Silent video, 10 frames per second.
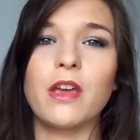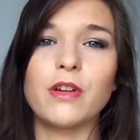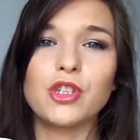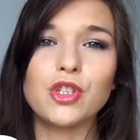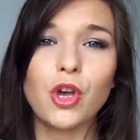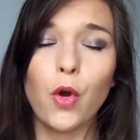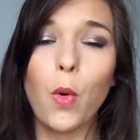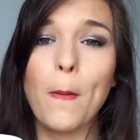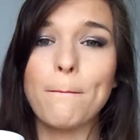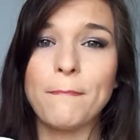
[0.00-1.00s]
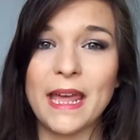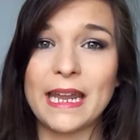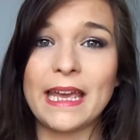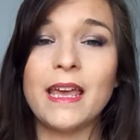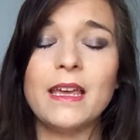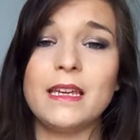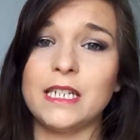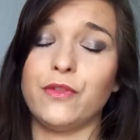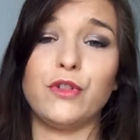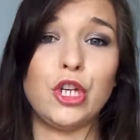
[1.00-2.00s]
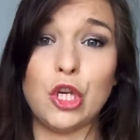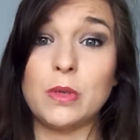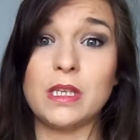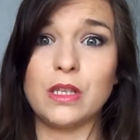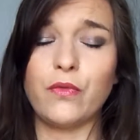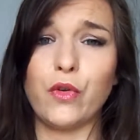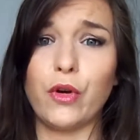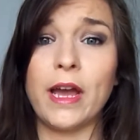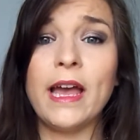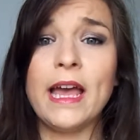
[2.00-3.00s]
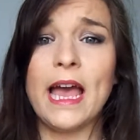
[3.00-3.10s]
There are so many different uses for it,